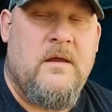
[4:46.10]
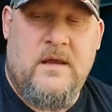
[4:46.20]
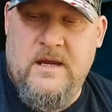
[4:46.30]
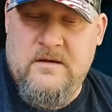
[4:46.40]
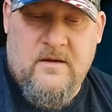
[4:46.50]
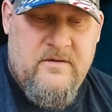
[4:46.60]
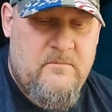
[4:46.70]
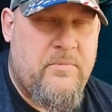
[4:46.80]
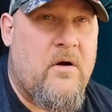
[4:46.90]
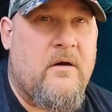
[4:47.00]
He
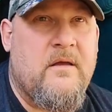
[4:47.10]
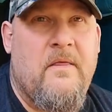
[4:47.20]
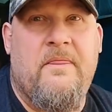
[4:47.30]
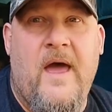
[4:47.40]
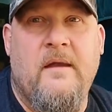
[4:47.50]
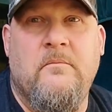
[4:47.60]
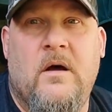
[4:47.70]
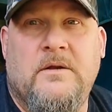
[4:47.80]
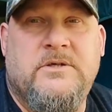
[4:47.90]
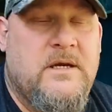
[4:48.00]
doesn't bark that
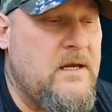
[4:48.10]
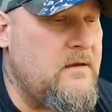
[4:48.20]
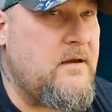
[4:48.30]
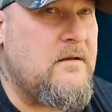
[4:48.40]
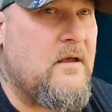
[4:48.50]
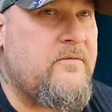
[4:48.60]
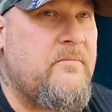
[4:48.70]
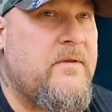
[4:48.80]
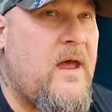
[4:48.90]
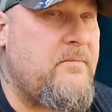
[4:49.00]
much. He does
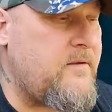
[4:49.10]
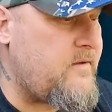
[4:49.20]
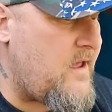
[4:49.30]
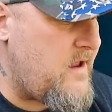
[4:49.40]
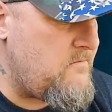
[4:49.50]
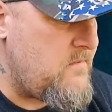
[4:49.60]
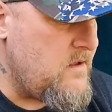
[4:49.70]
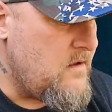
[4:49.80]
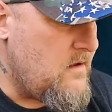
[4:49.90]
from time to time.